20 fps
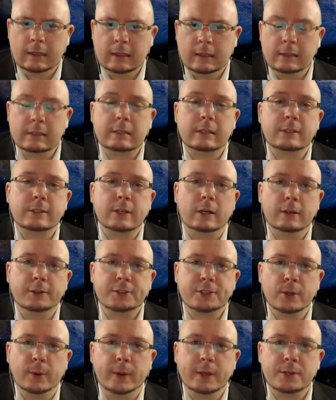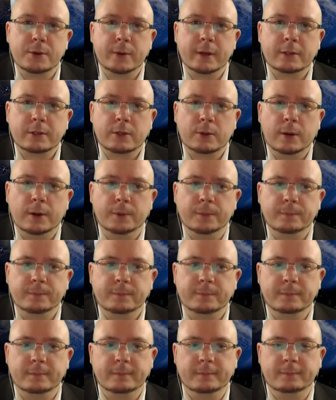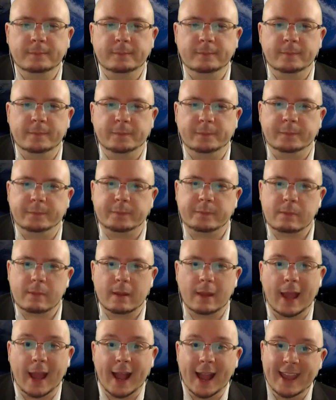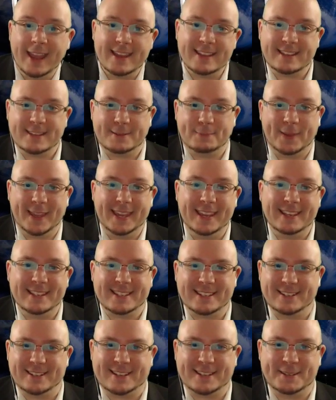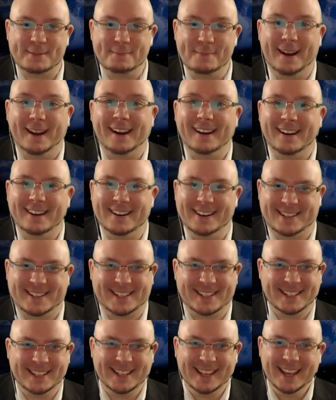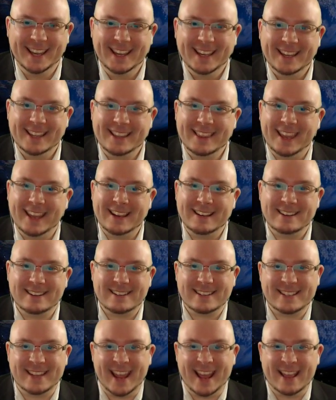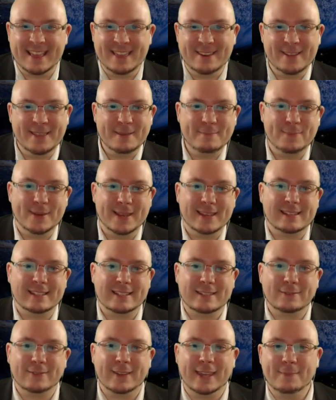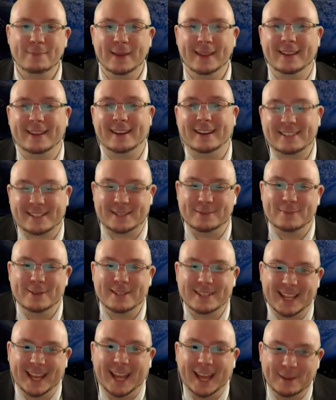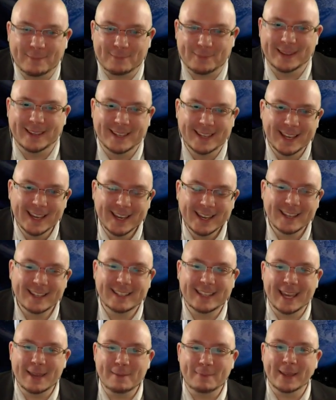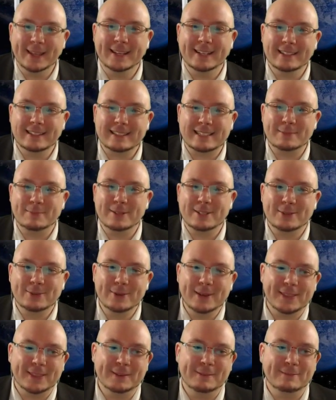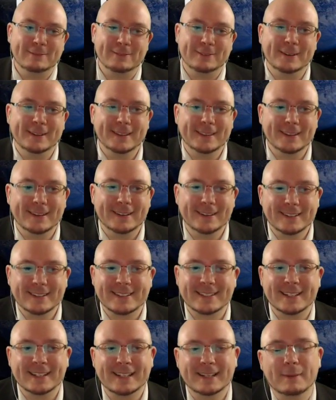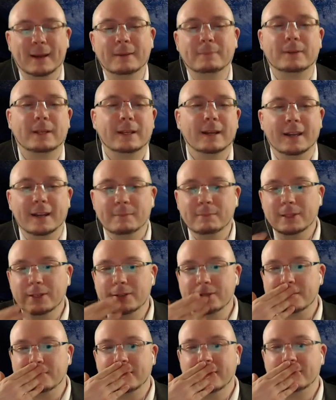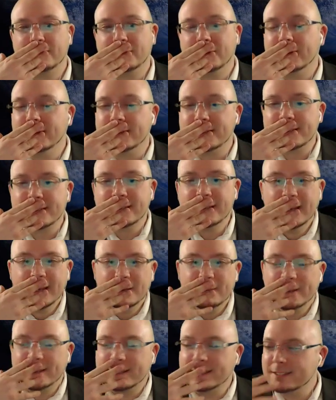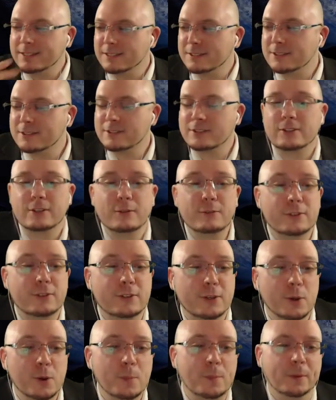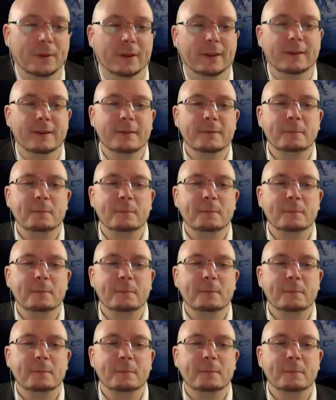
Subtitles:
This is also a direct quote. "ISPs are smart, and they understand they're in the business of keeping customers happy and keeping customers with them for a long time." I'm losing my voice because this is so stupid.